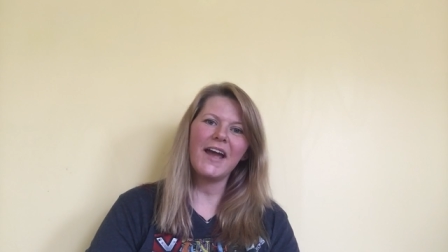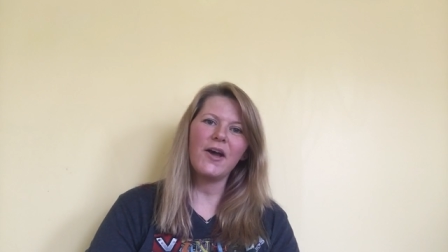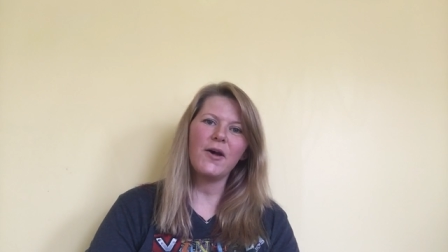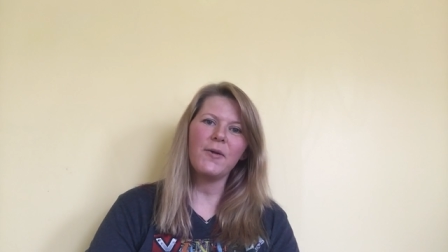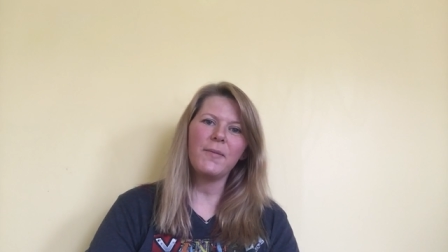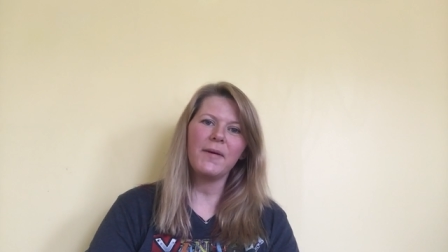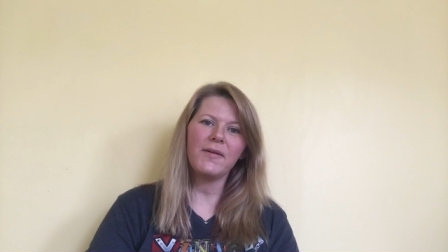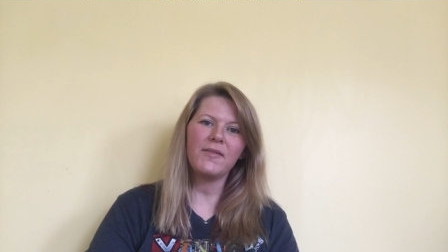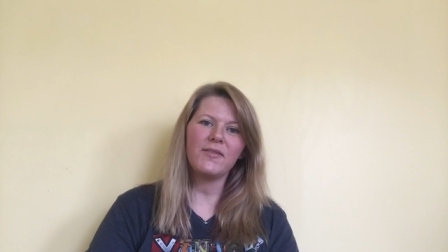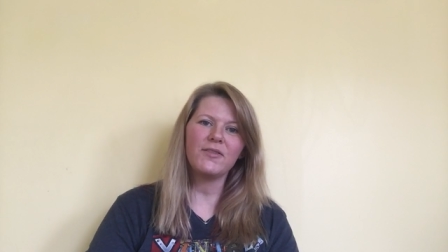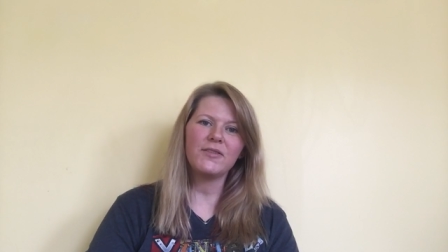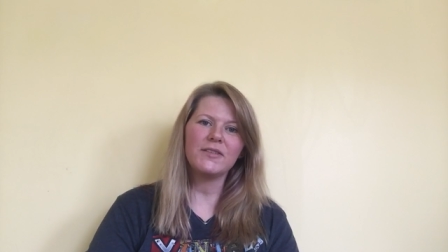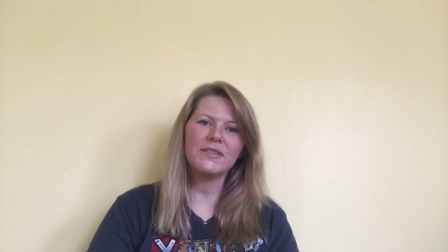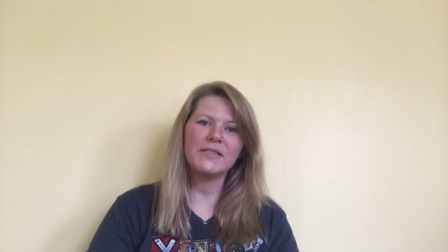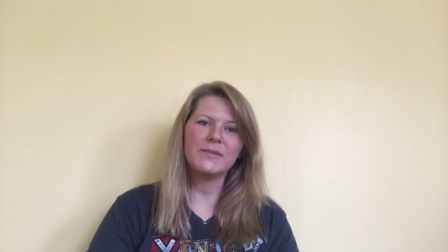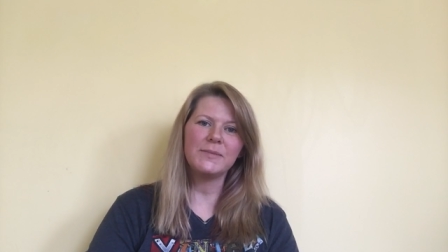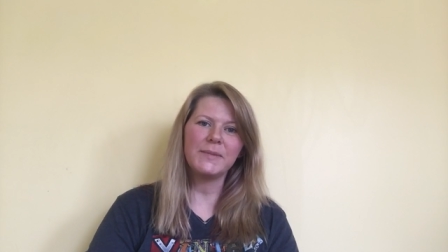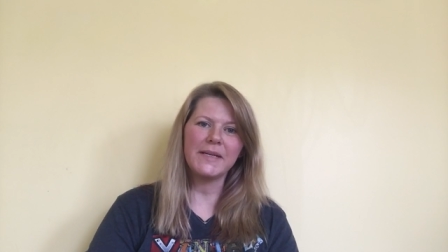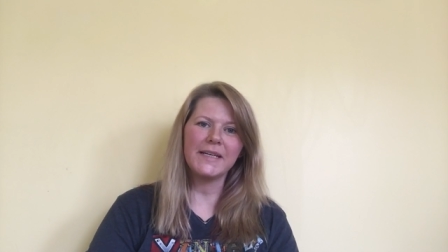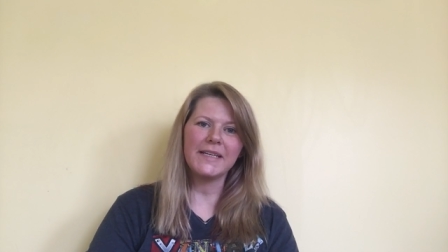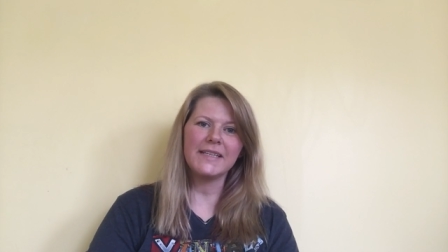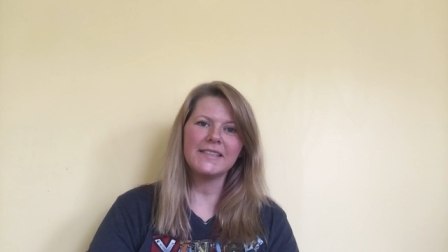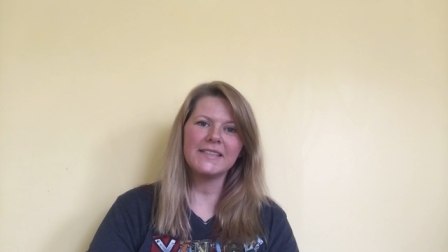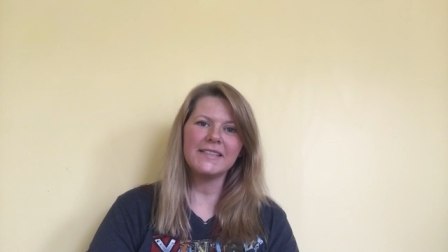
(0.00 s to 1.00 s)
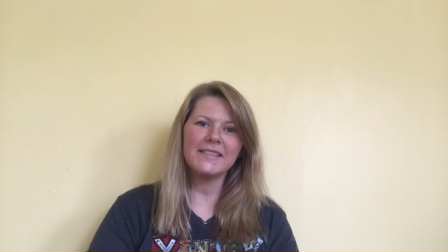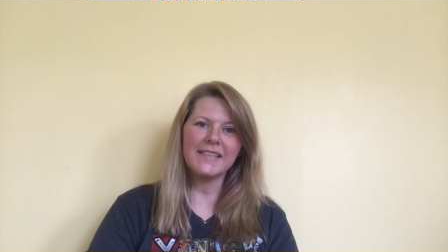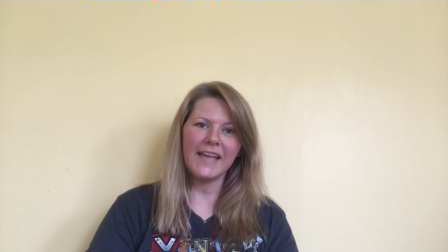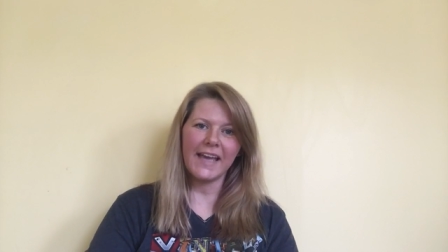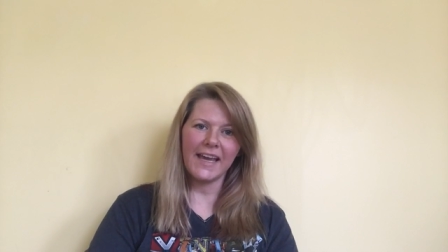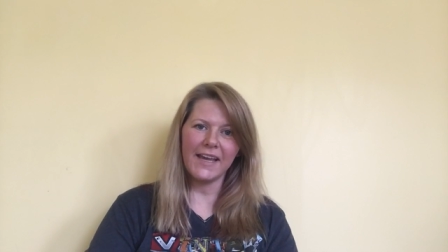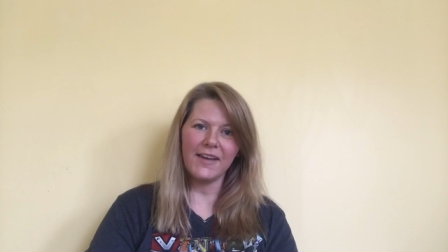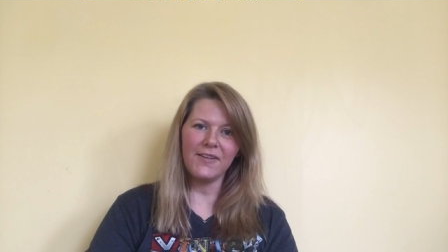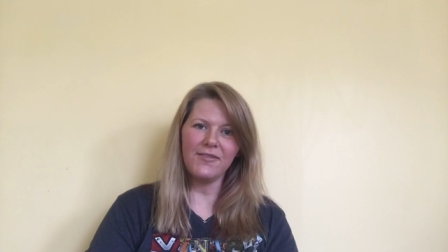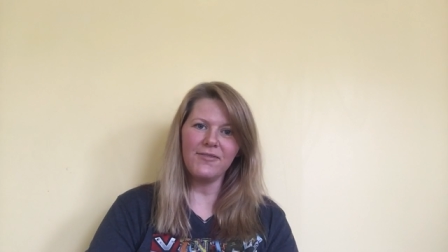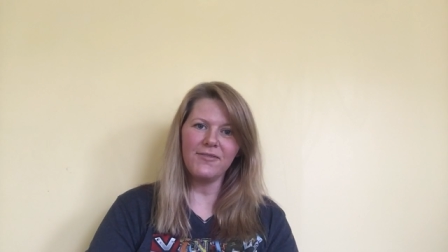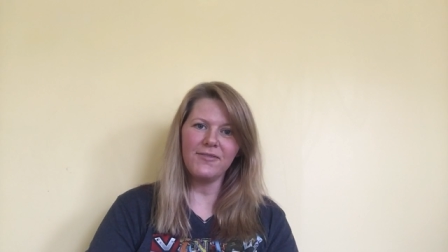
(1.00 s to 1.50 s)
I hope everyone's being
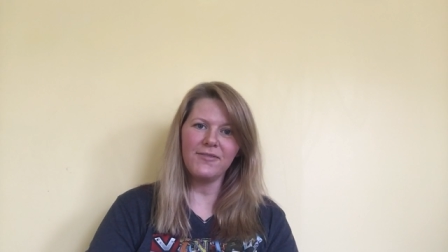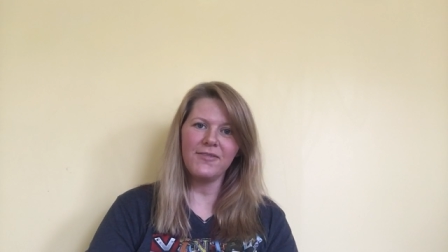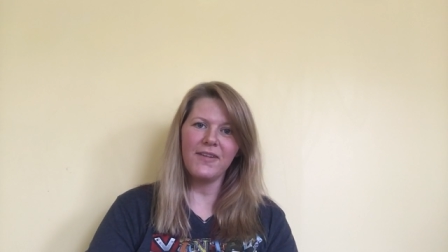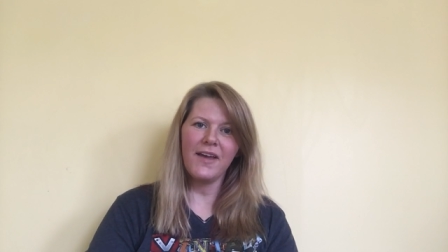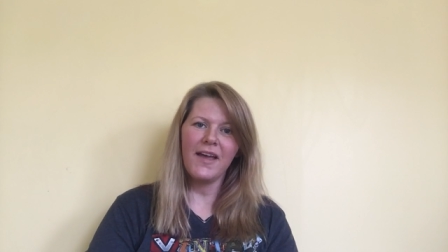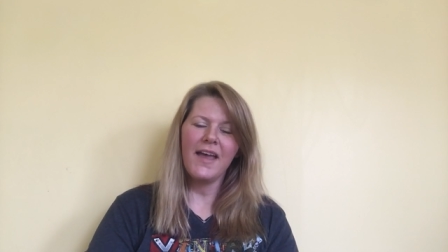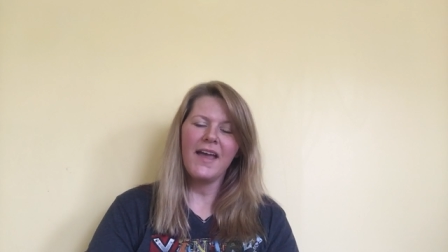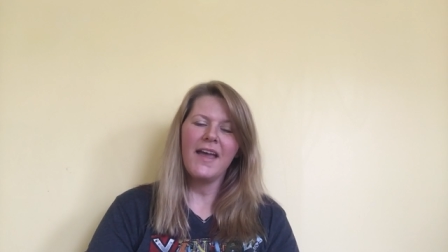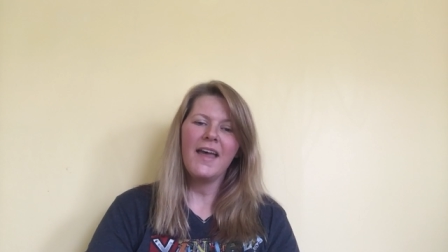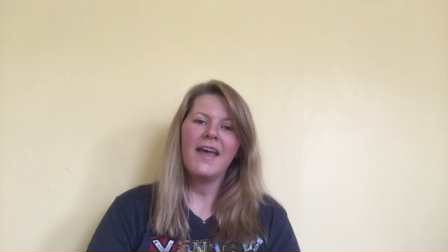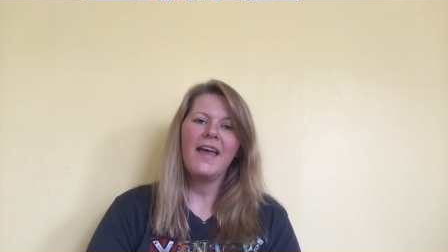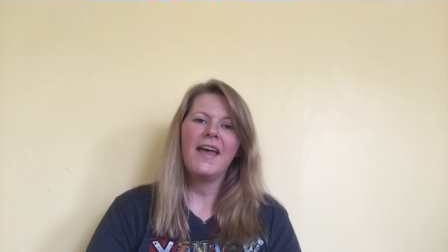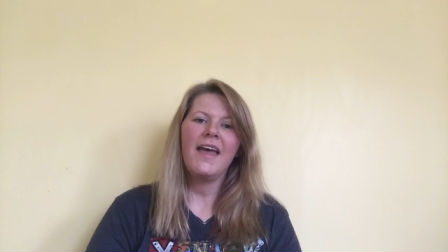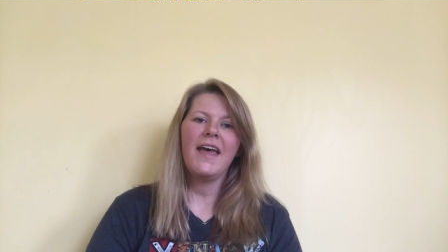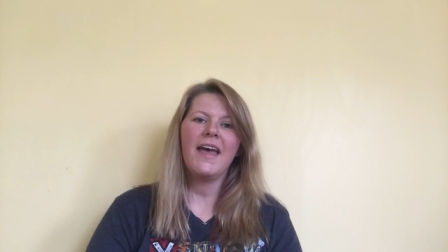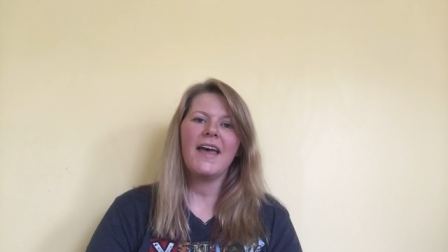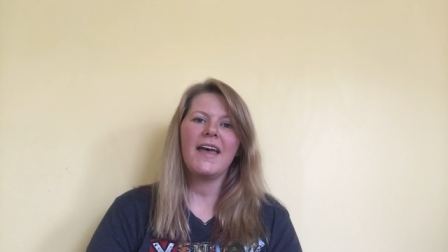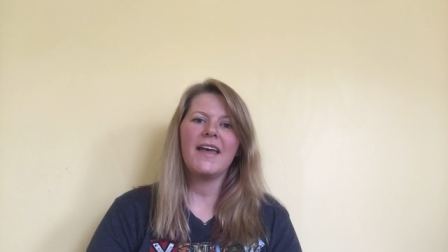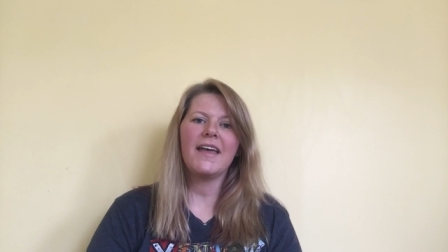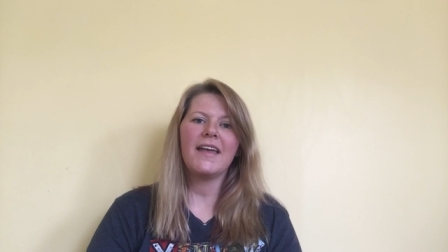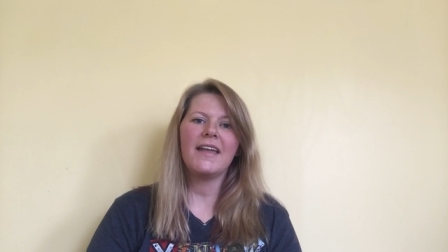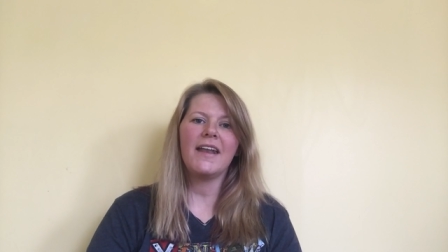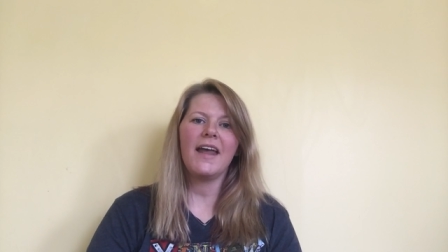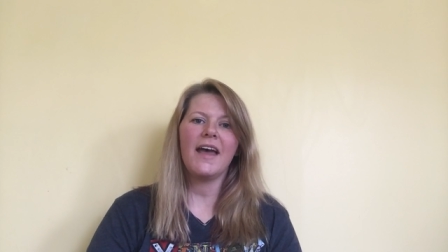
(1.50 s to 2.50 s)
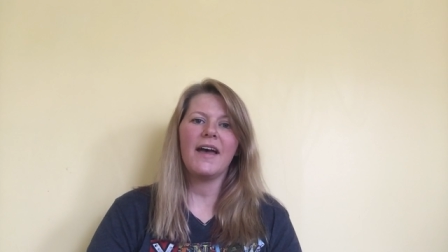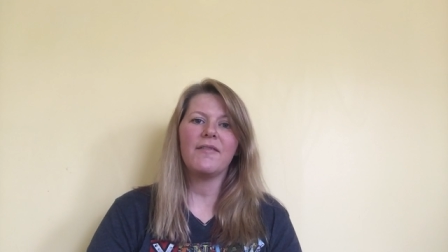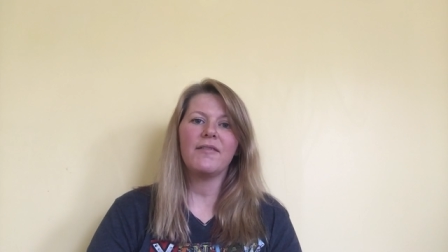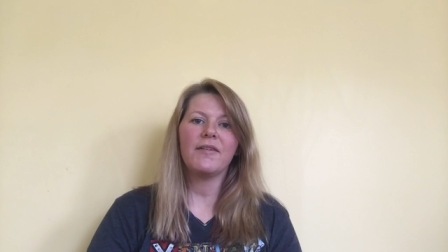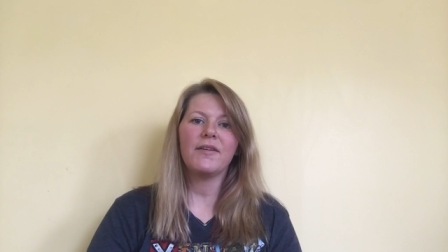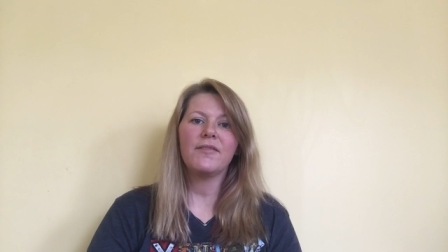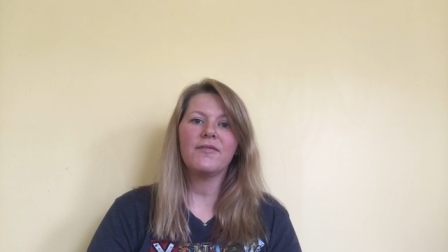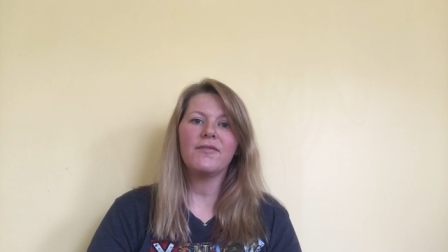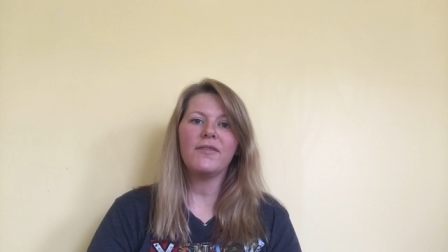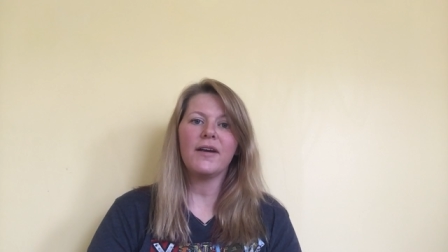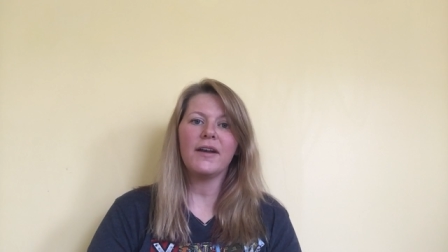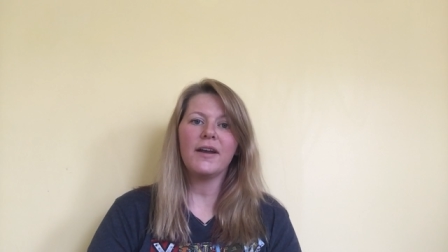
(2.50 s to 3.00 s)
safe and
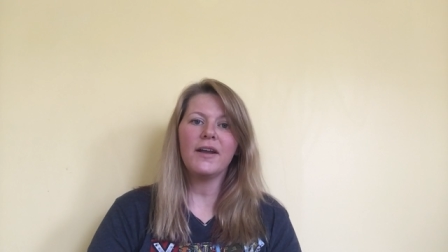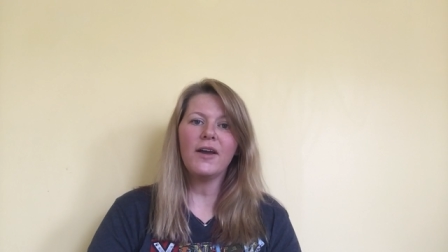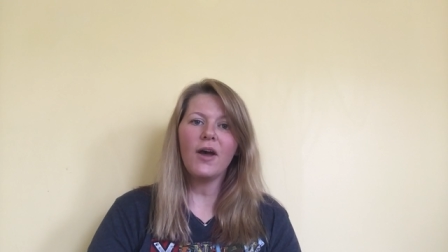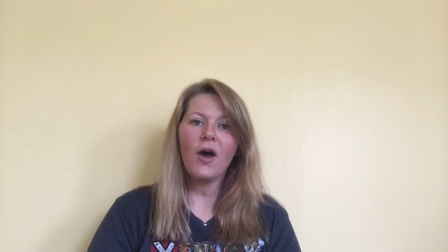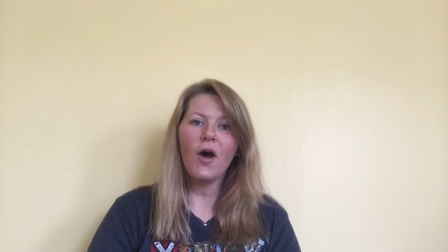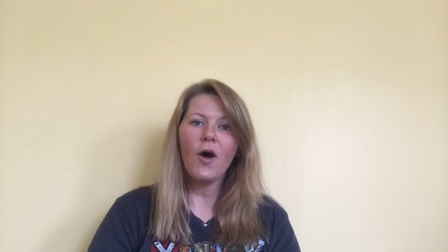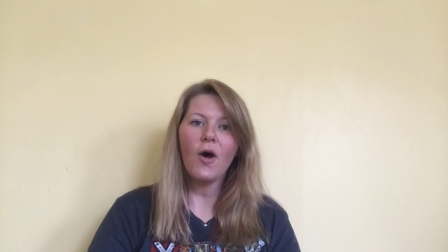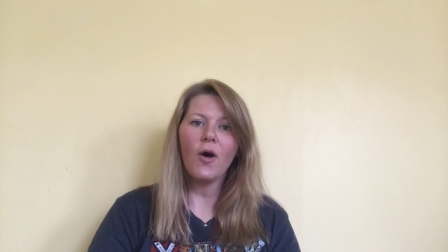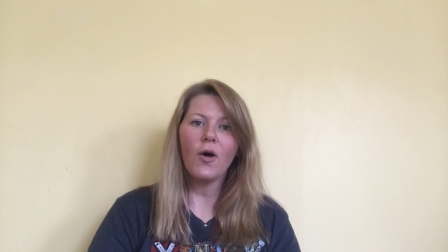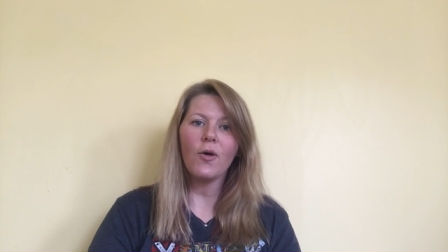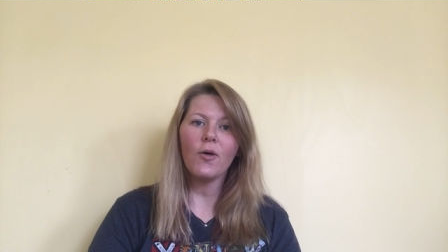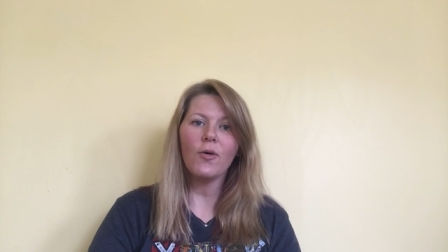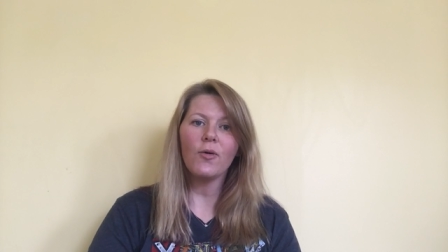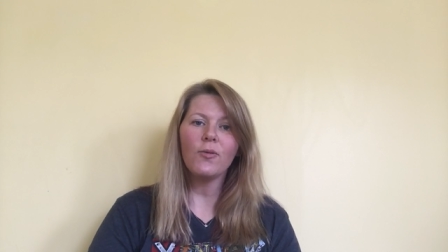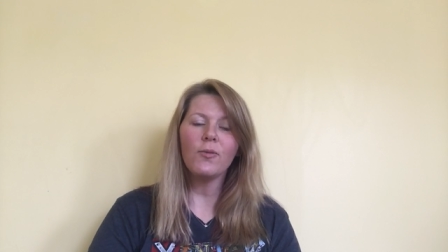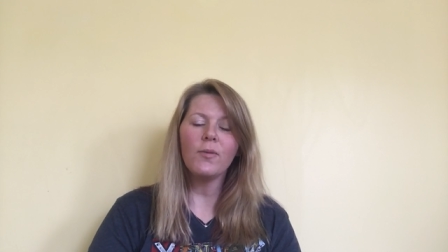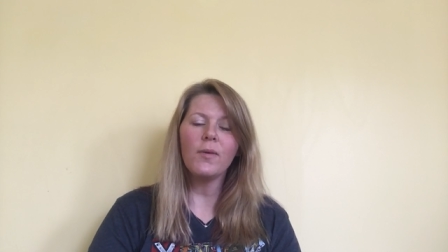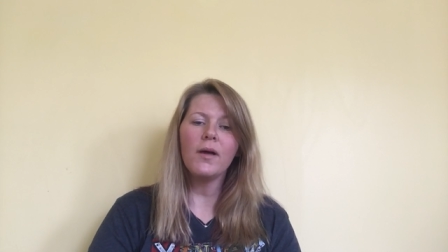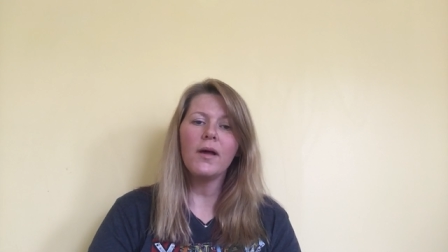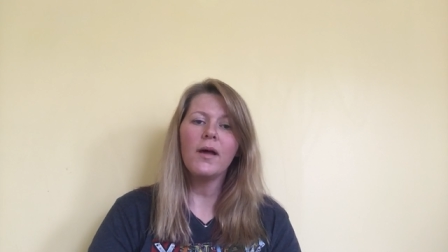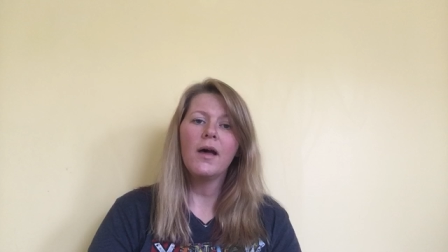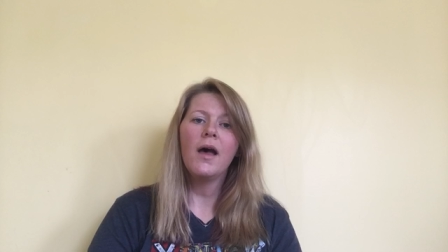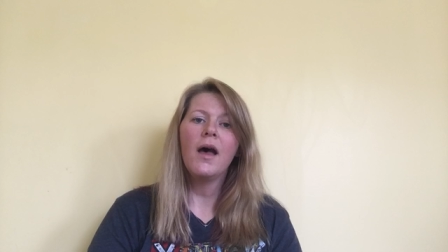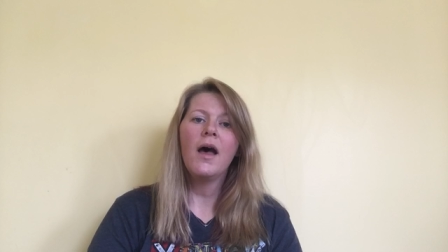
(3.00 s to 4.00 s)
having fun at home.